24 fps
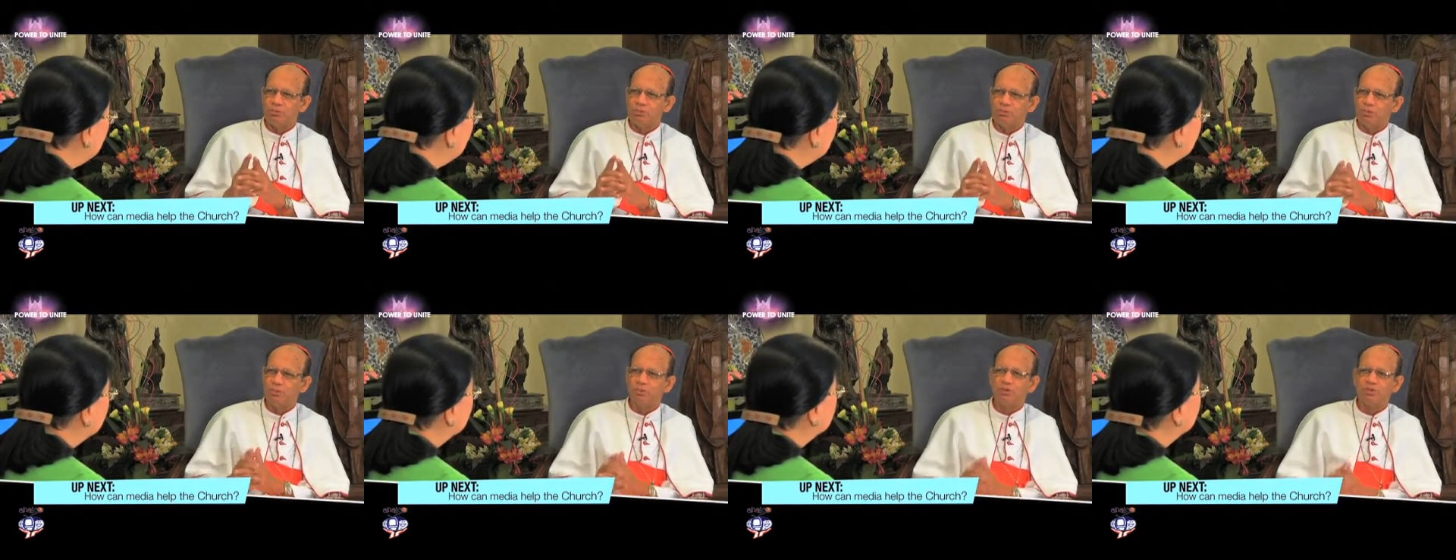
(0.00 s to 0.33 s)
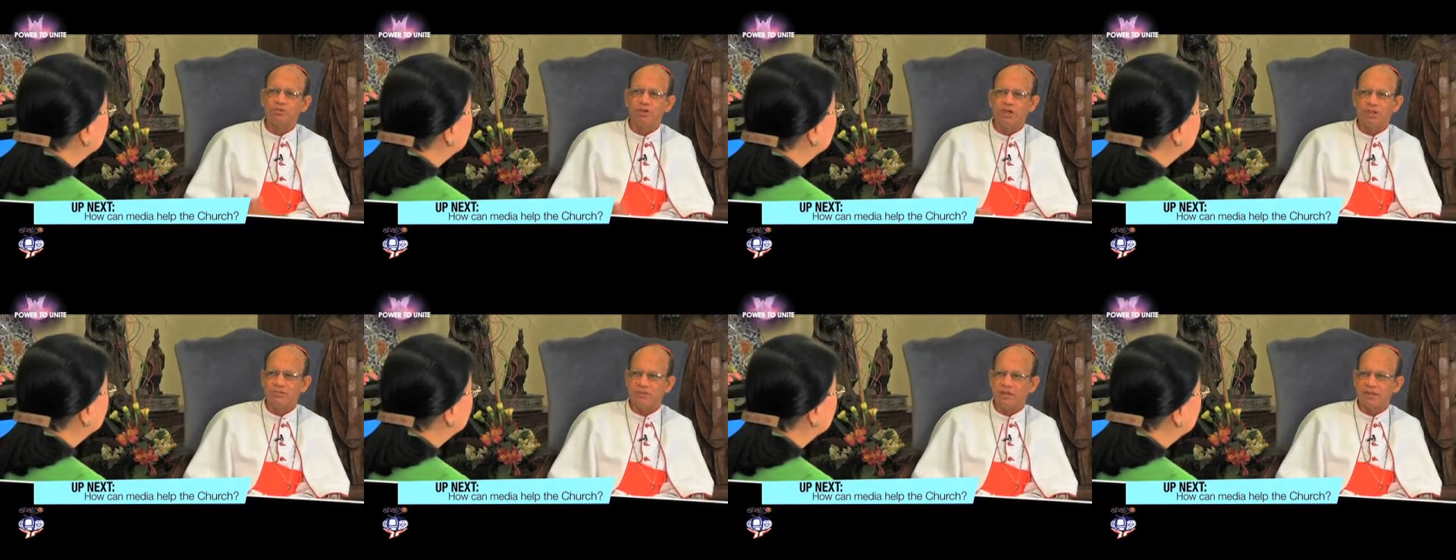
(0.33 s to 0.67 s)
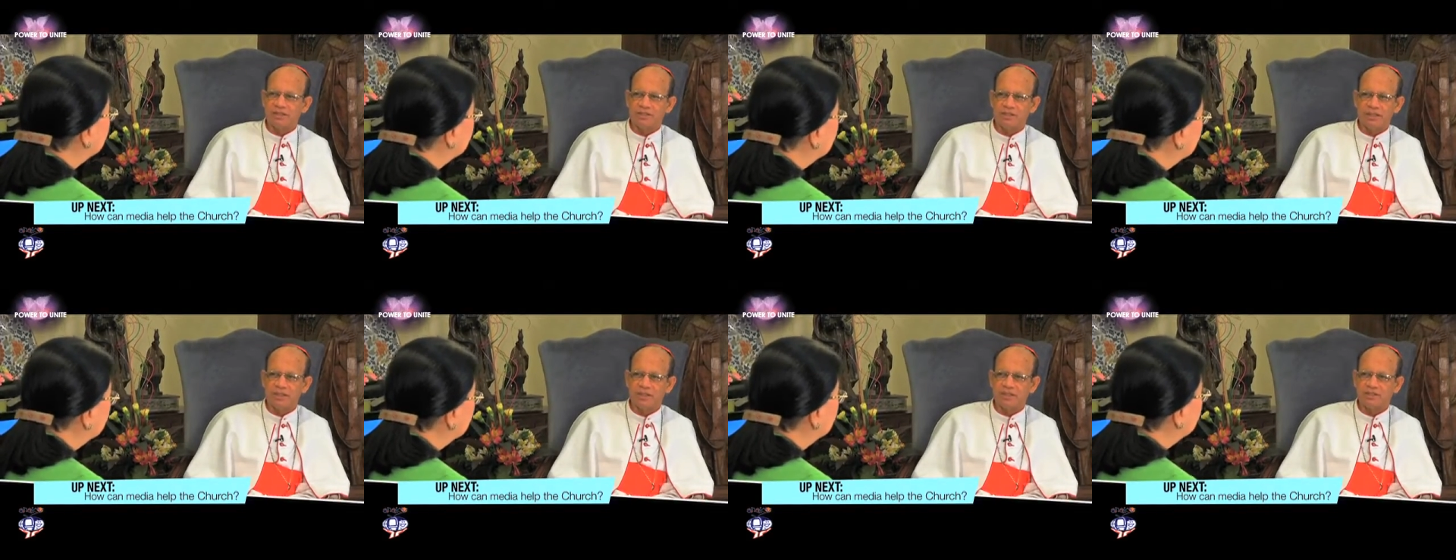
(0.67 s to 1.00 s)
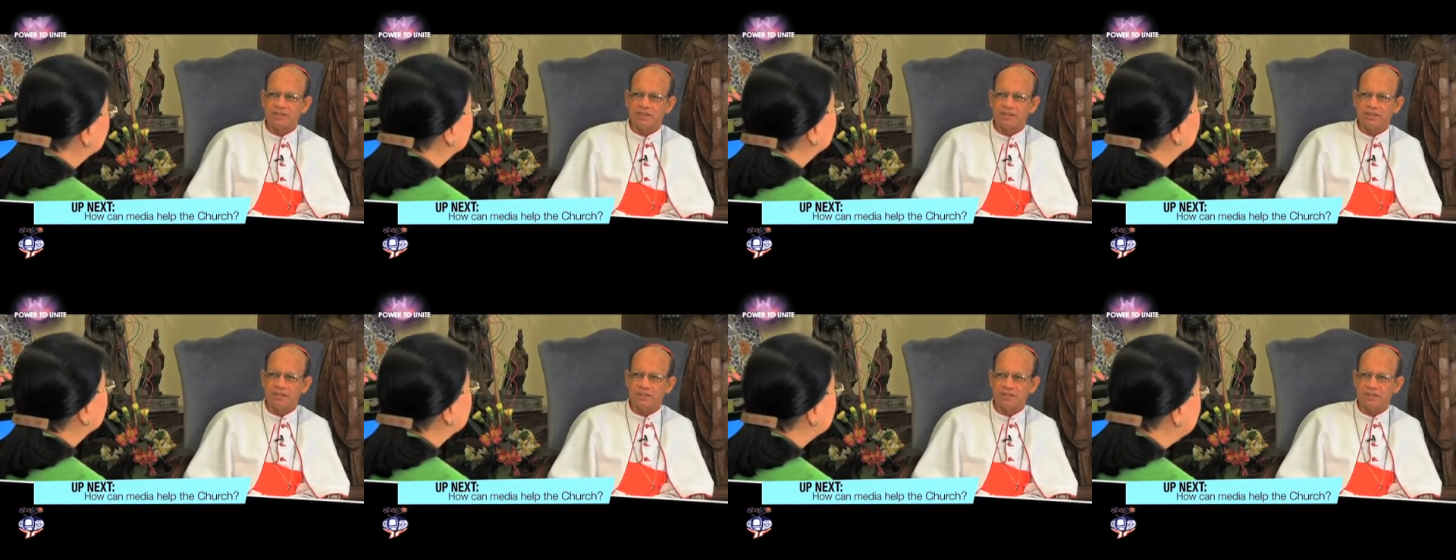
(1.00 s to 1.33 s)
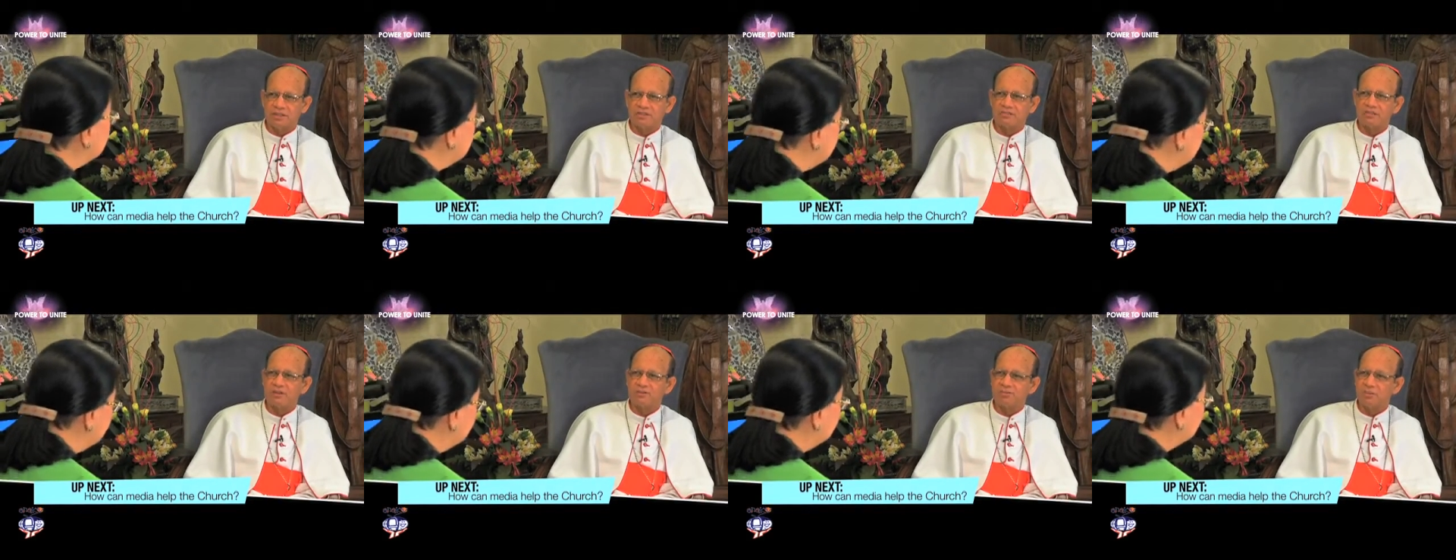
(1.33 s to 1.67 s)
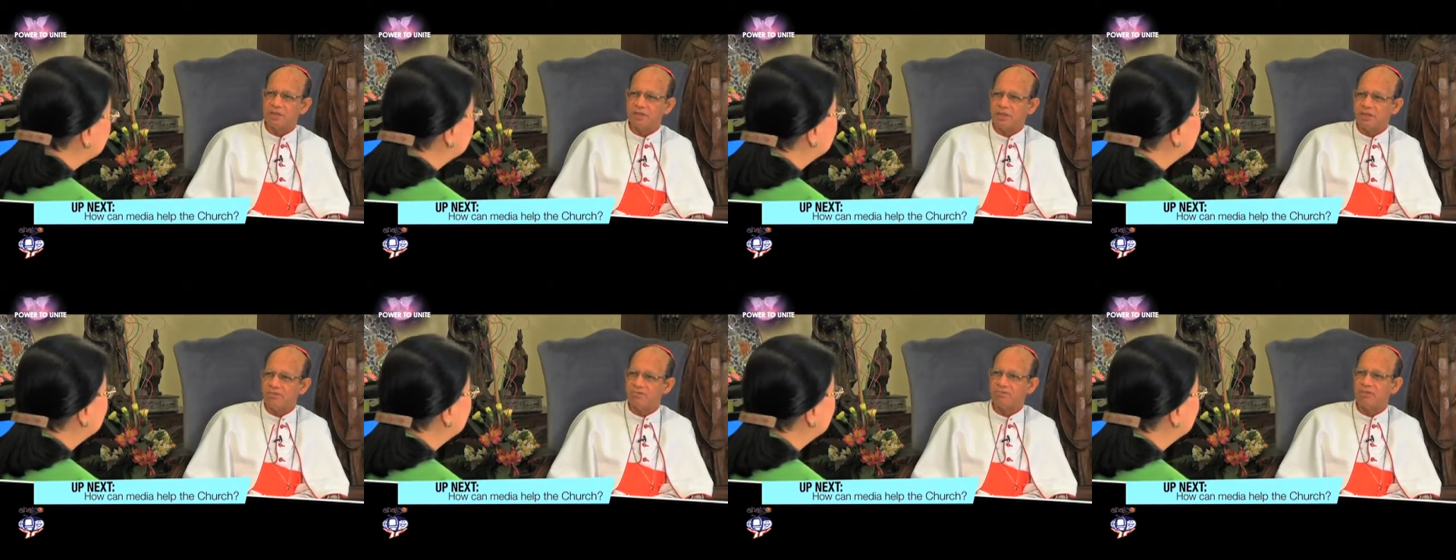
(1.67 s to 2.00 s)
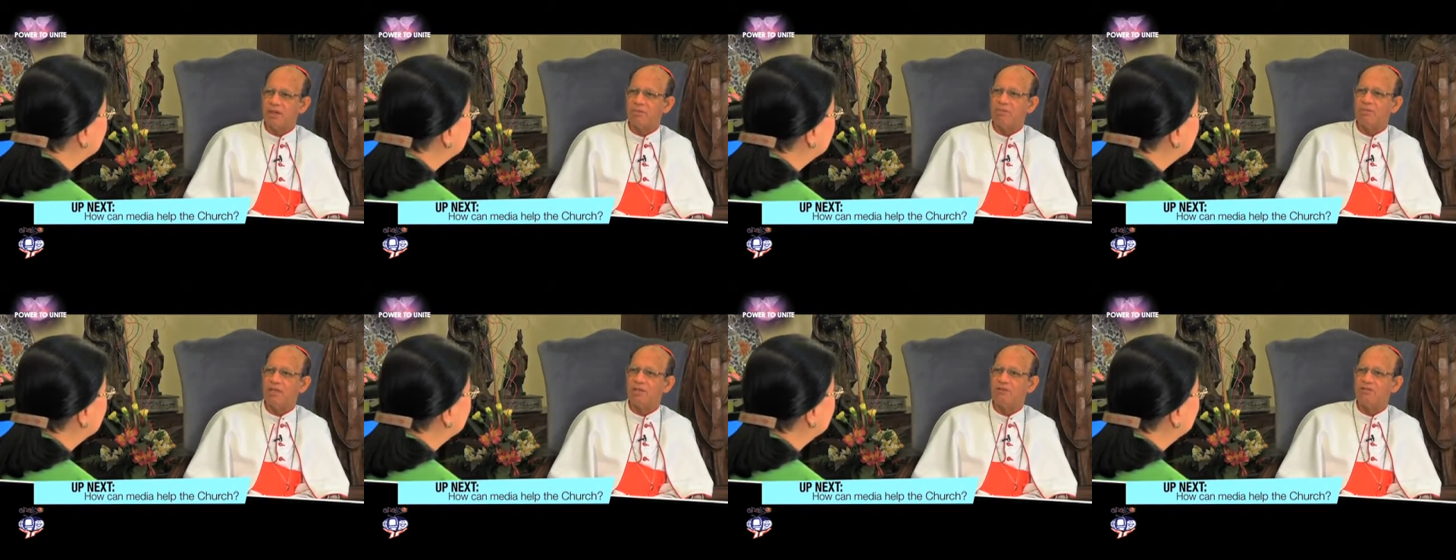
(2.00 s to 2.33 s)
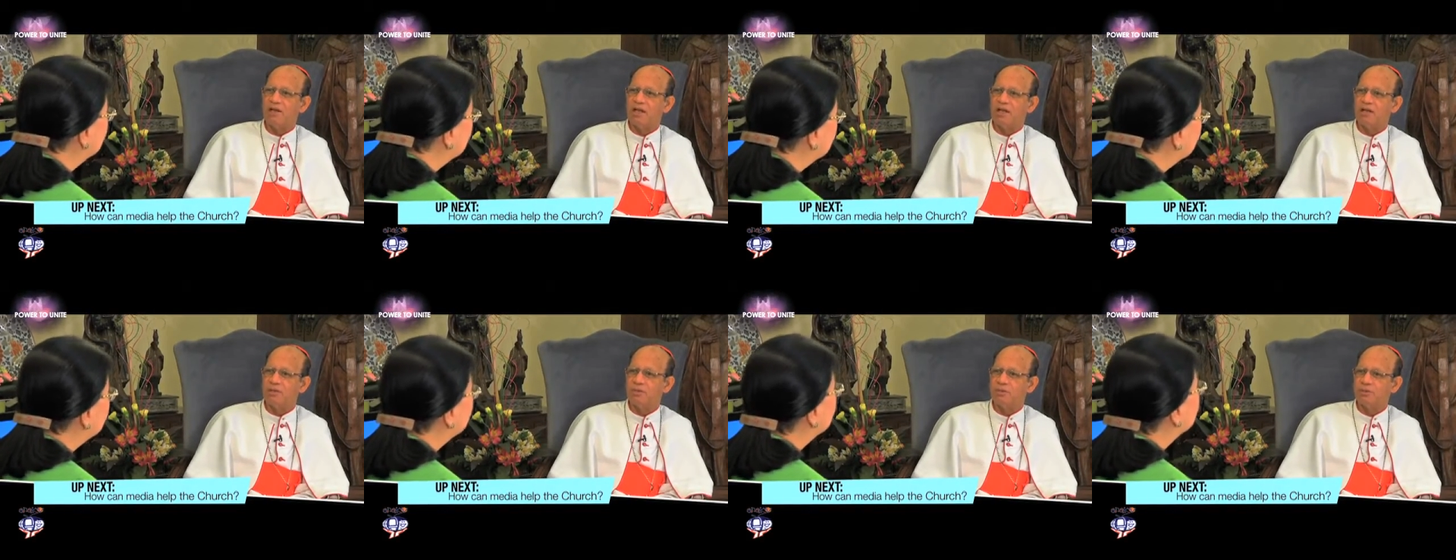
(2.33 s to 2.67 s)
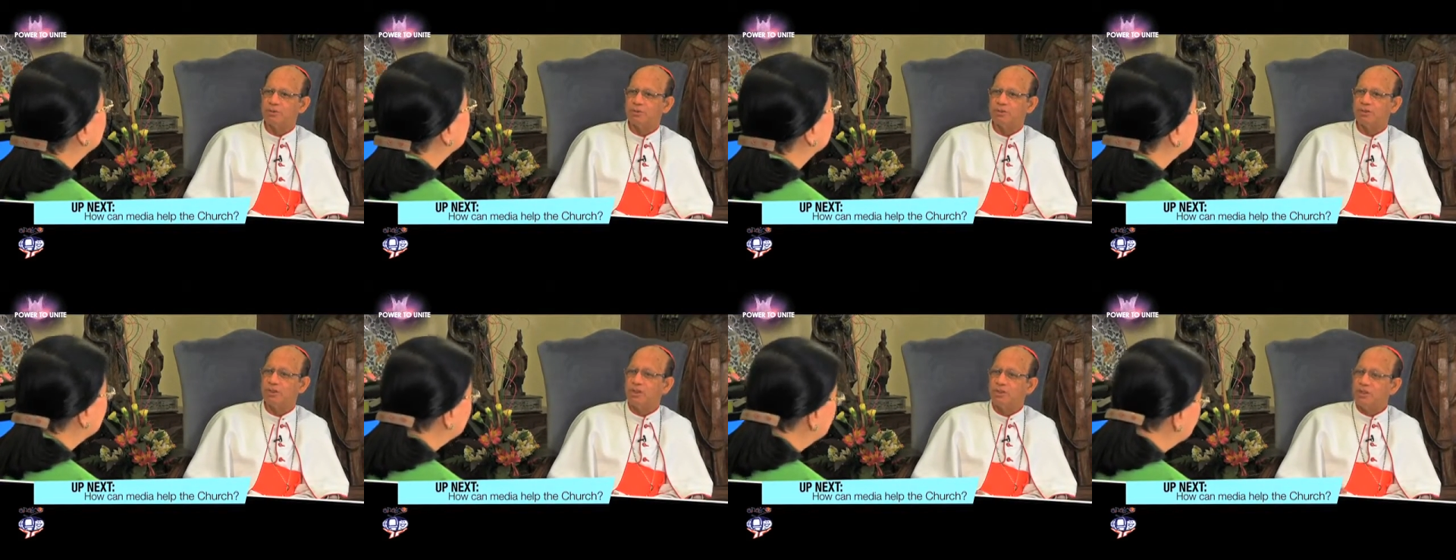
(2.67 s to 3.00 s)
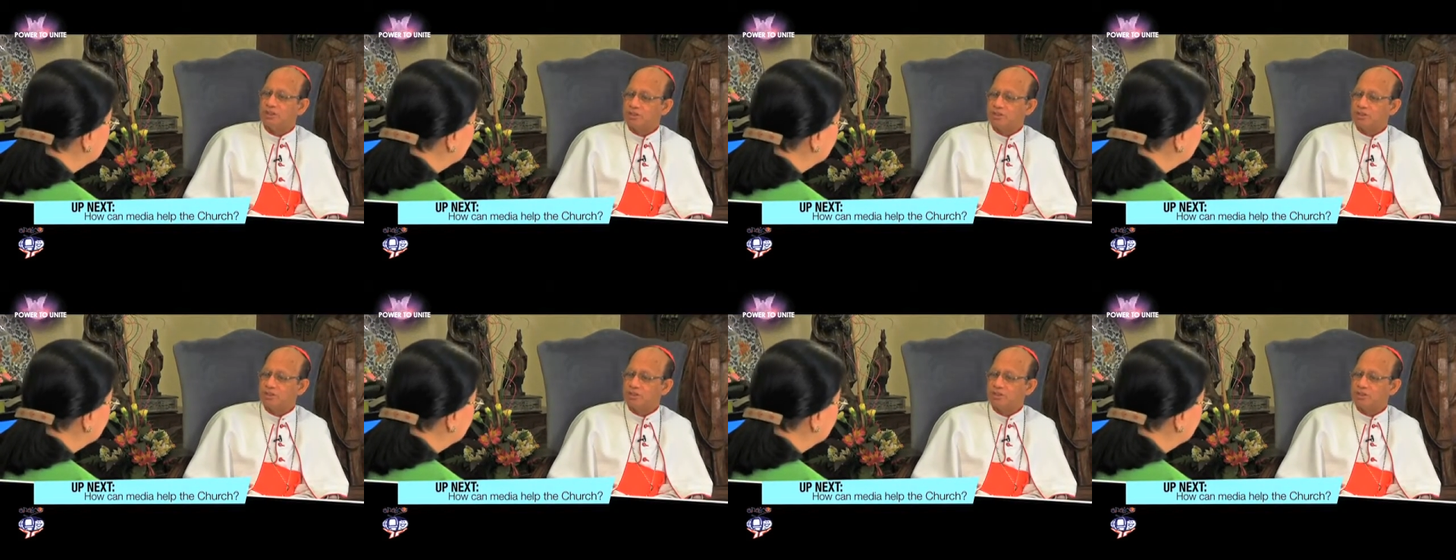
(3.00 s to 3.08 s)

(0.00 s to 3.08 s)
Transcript: be used for evangelization, spreading family values,